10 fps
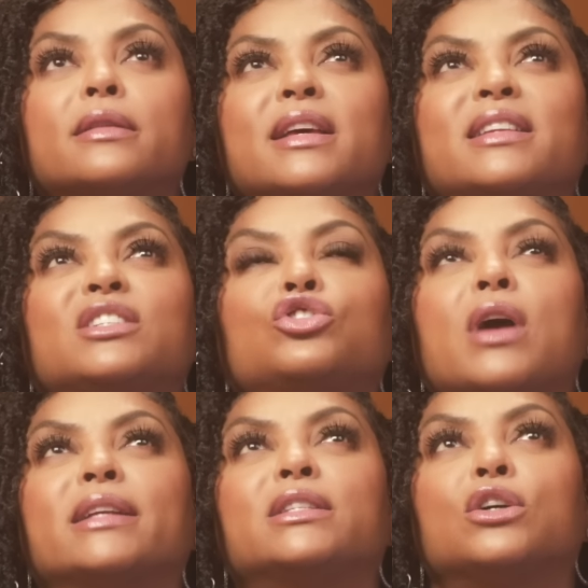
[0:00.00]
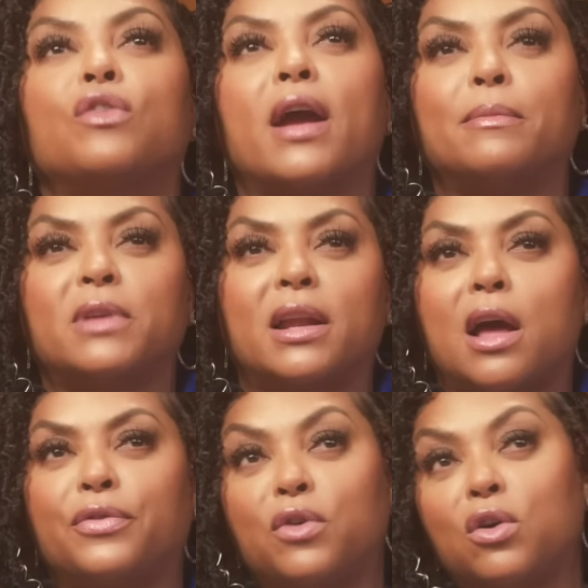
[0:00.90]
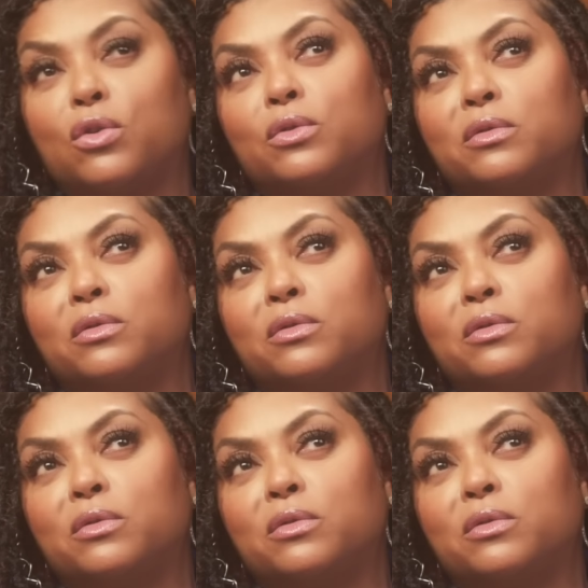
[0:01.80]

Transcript: that is trying to cram down our throat